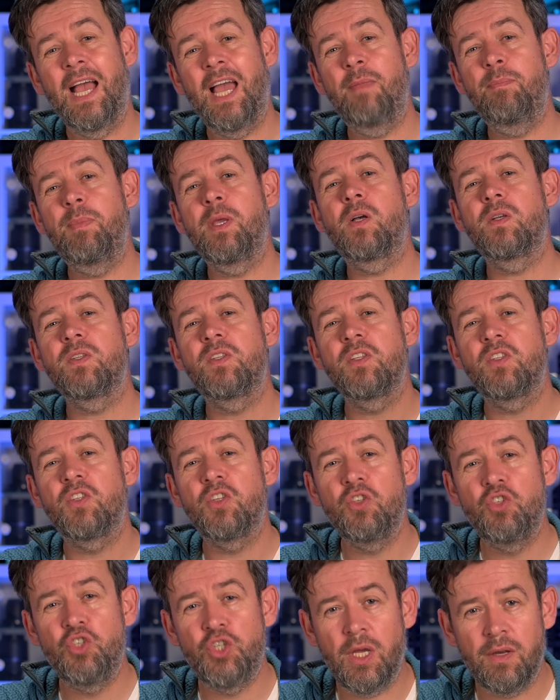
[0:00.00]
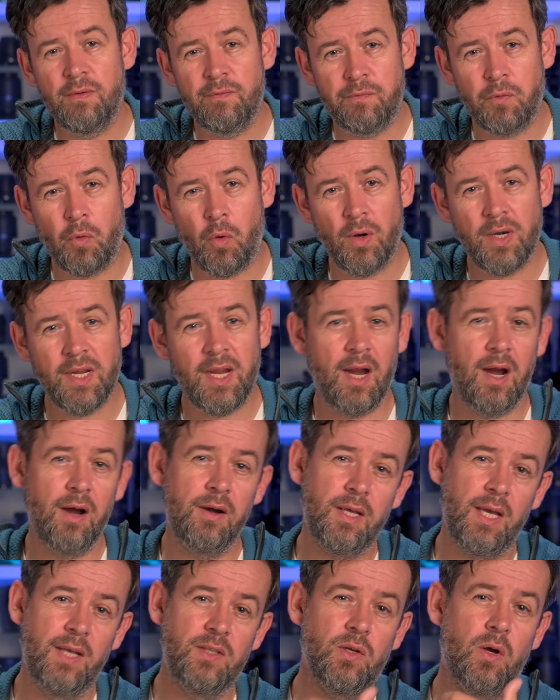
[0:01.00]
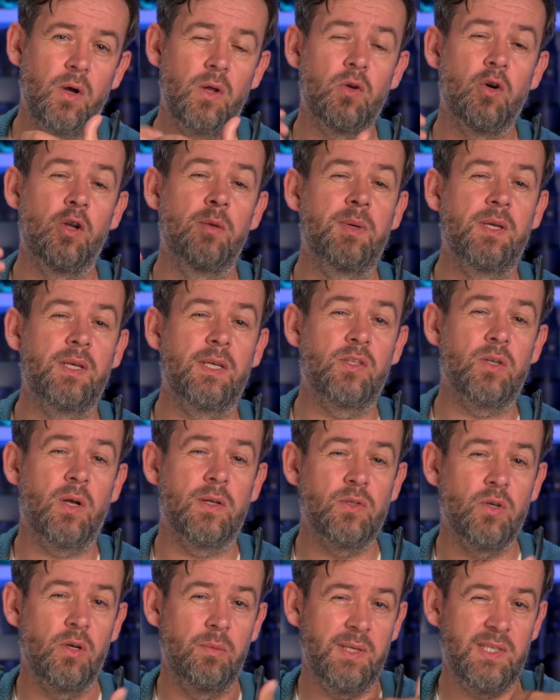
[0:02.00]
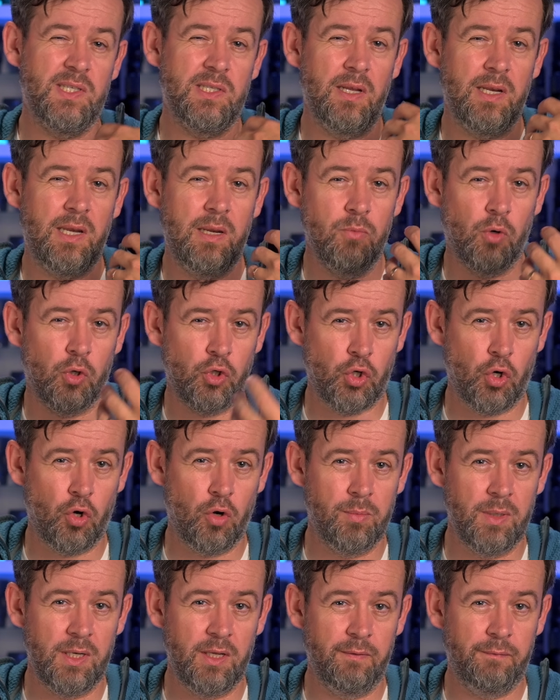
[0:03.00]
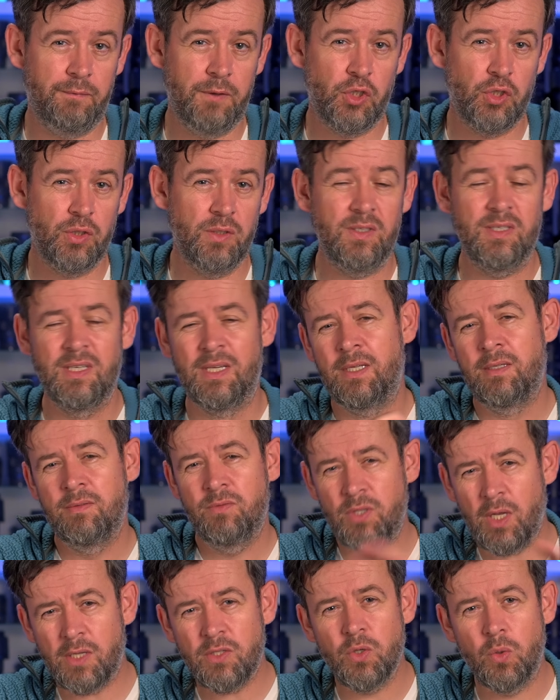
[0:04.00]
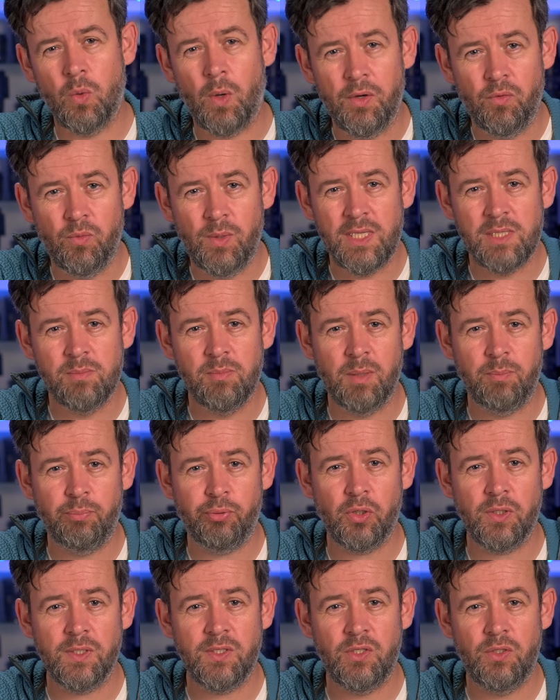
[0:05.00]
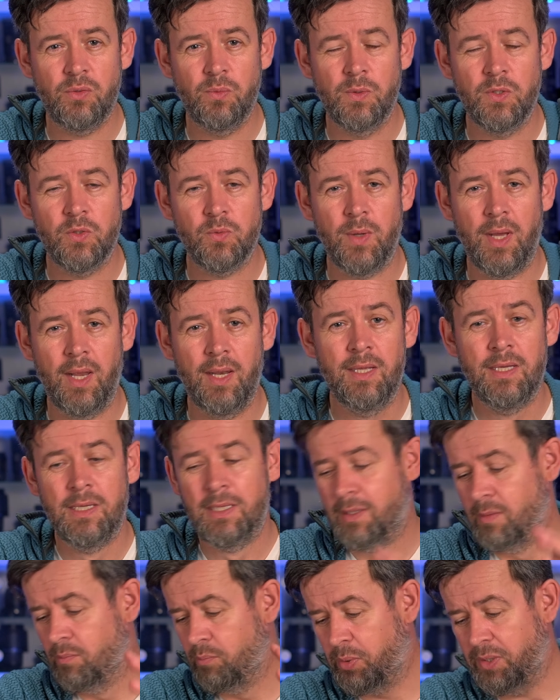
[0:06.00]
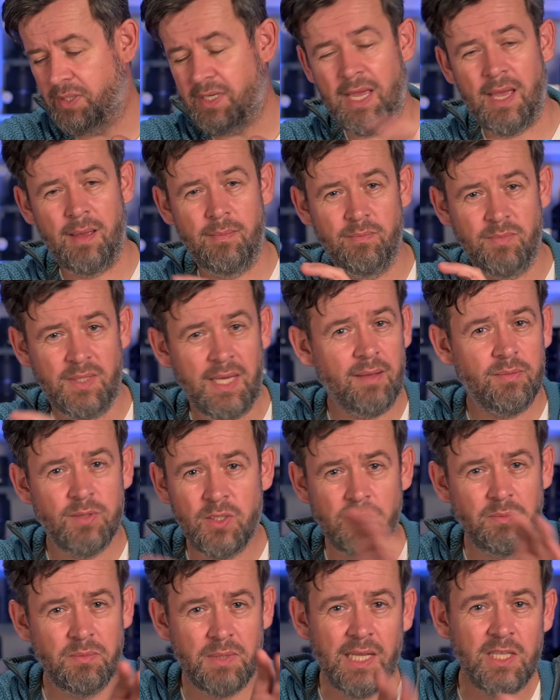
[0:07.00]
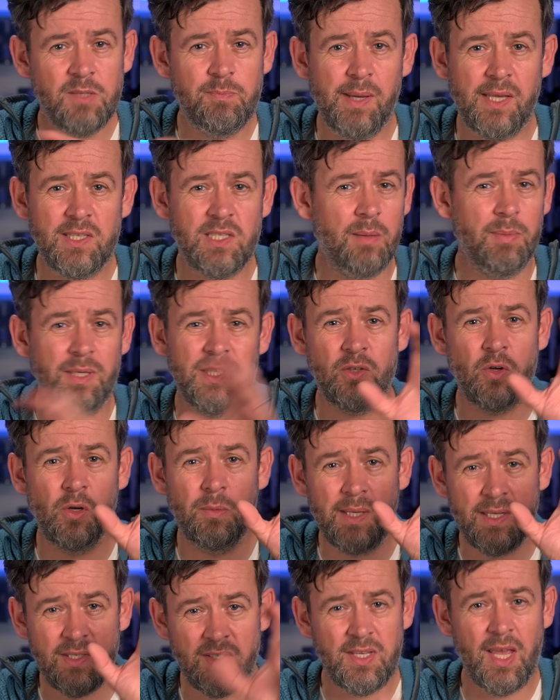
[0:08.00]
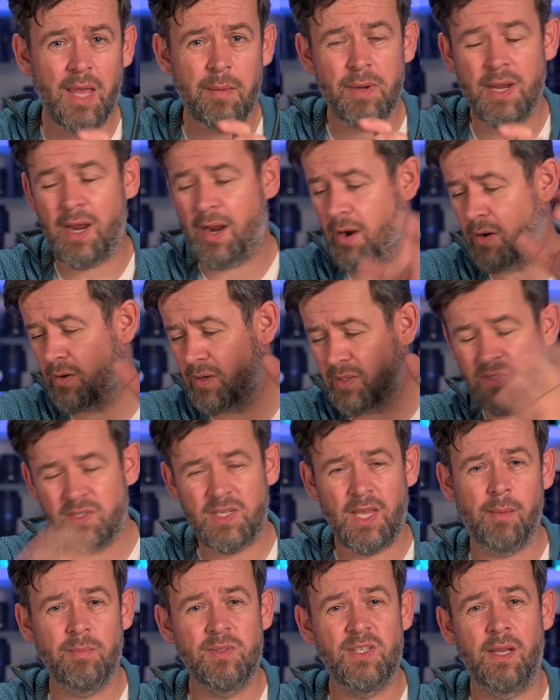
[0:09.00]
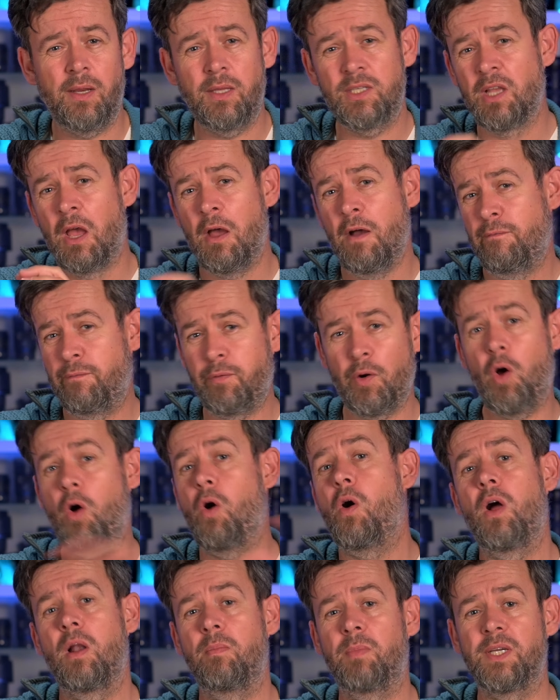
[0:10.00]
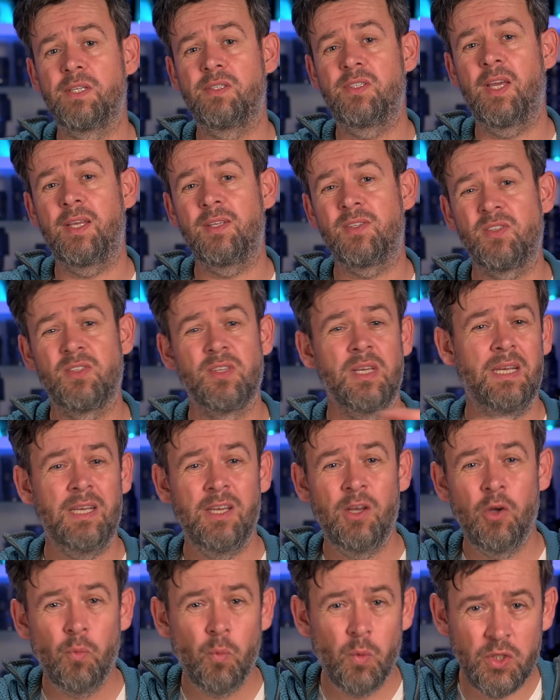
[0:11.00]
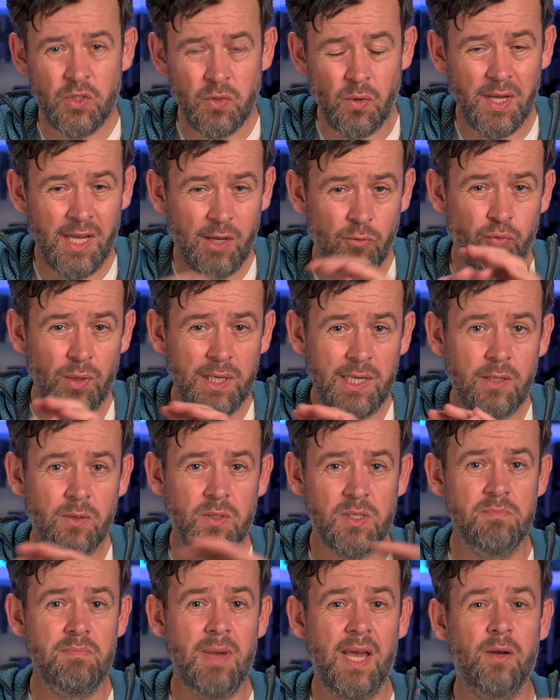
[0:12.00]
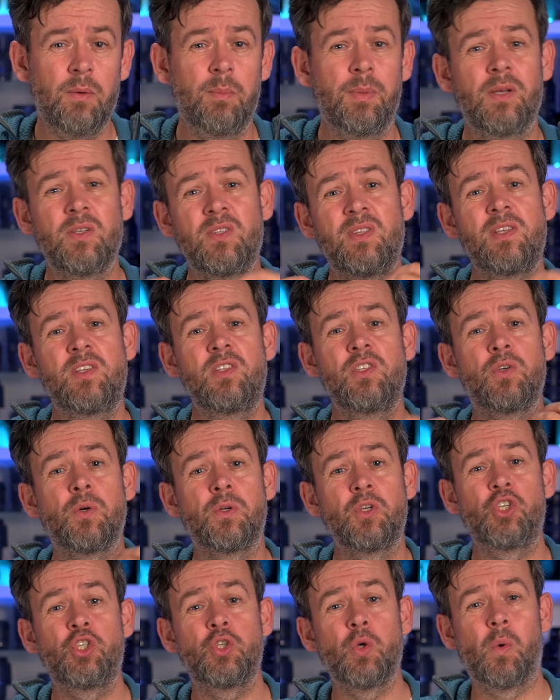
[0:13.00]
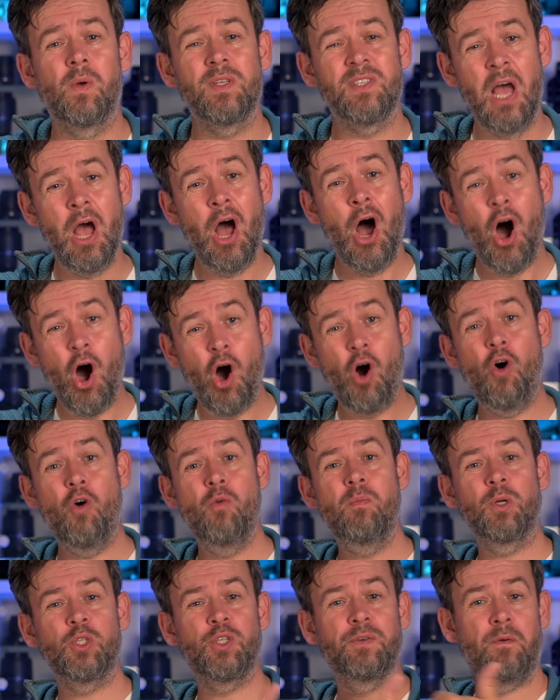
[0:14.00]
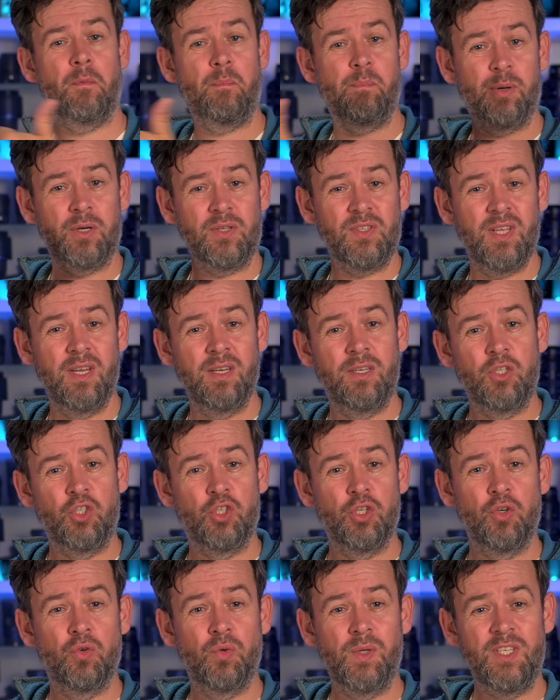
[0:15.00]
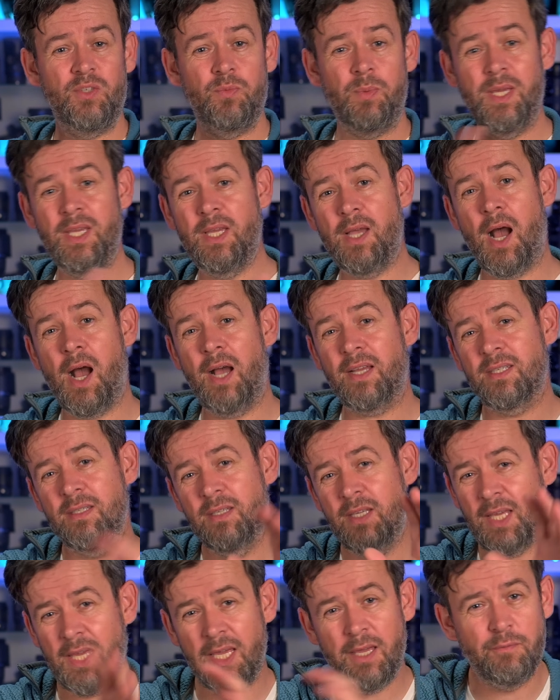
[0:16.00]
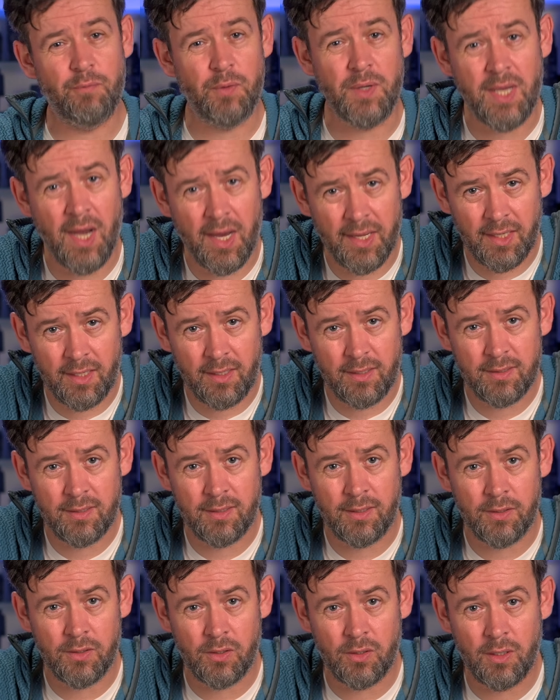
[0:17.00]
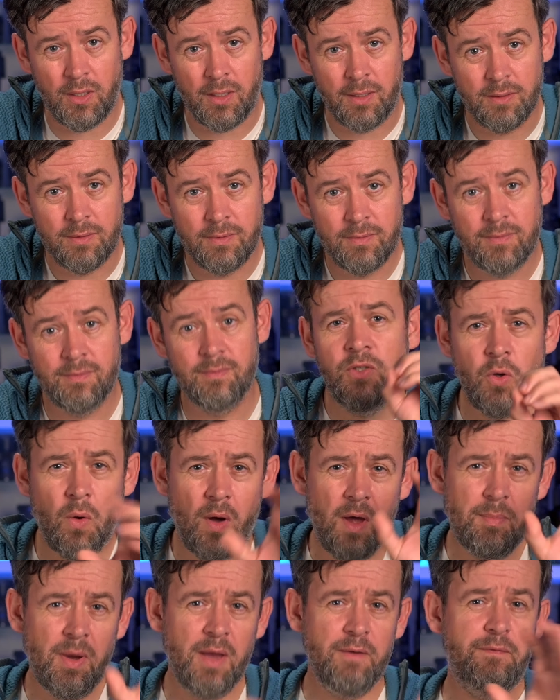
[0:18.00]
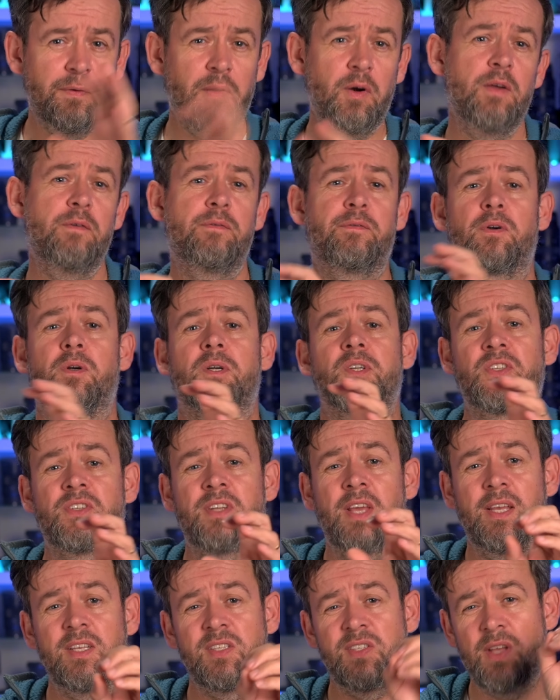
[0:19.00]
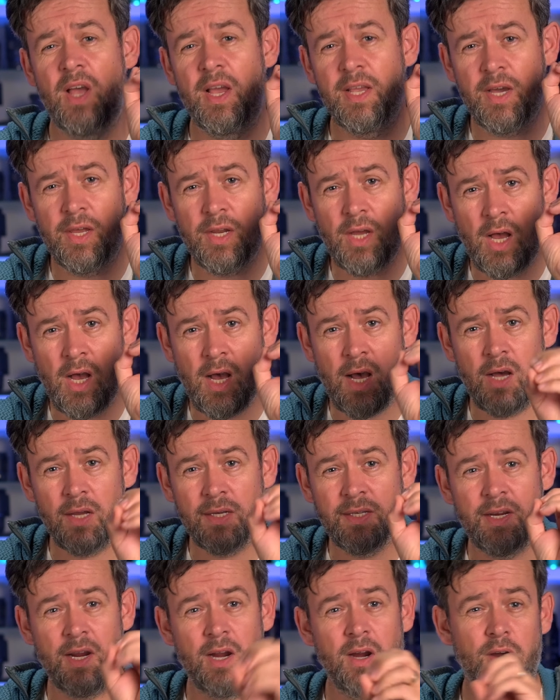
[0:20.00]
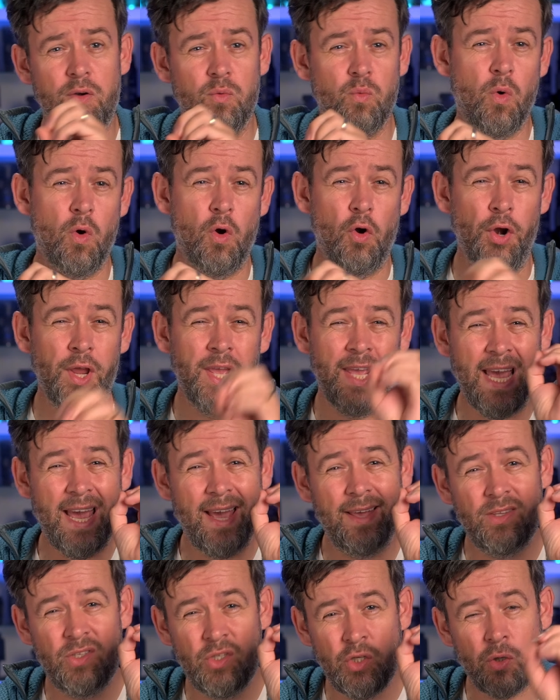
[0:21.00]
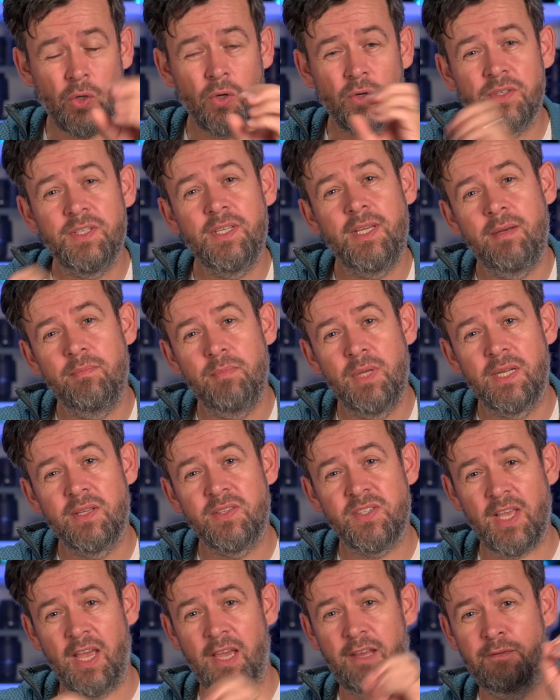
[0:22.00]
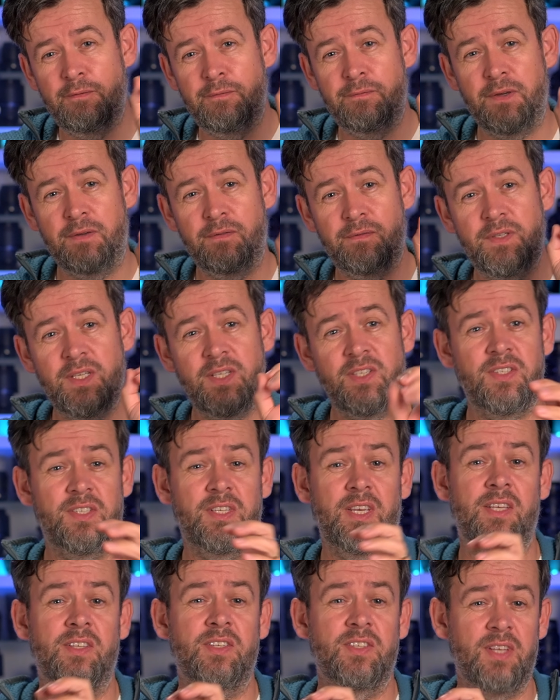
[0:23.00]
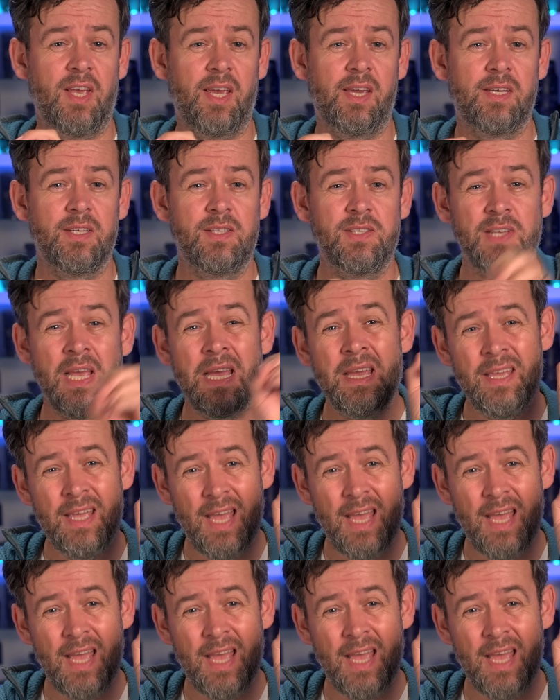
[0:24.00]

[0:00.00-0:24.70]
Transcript: and because it's a Gen 4 card it's all going to be it's also going to be slightly more thermally efficient. It's also quite reasonably priced too as well. But um, yeah, so that's basically, but it's going to be the same card, the same settings for all my tests. So it really doesn't matter because this is going to show us how much of a percentage increase we got if we got anything at all. So on my very first test, I got a hot card warning at 13 minutes and 56 seconds